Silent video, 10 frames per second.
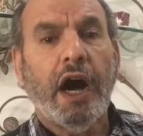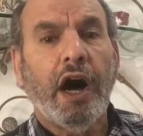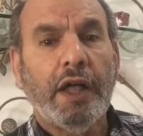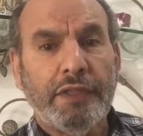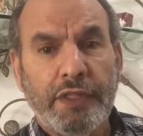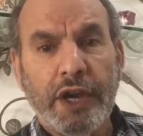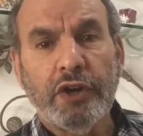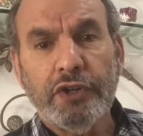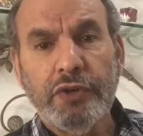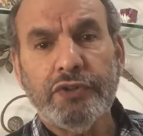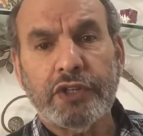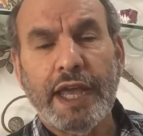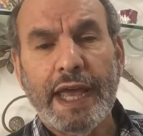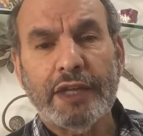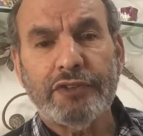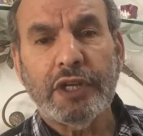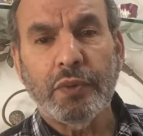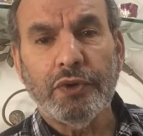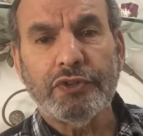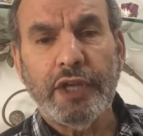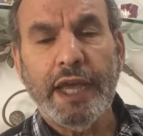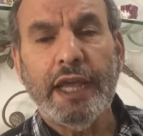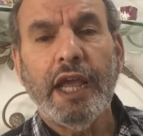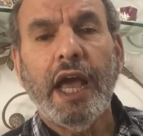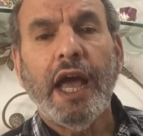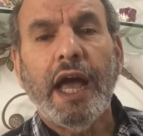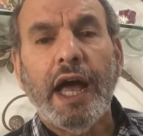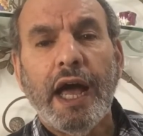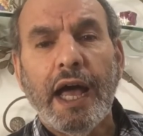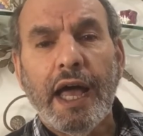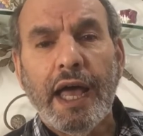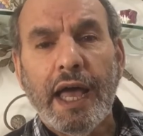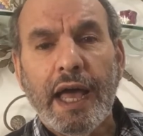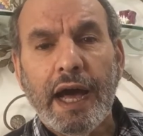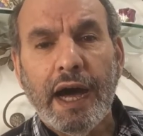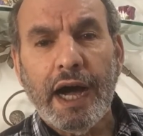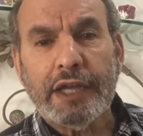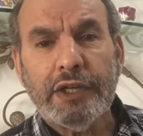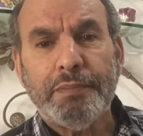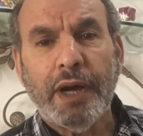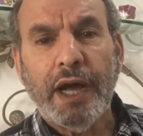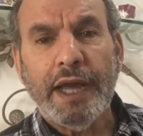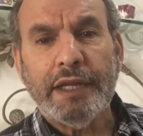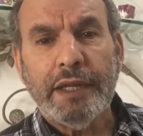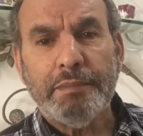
on their newscasts it will say, occupied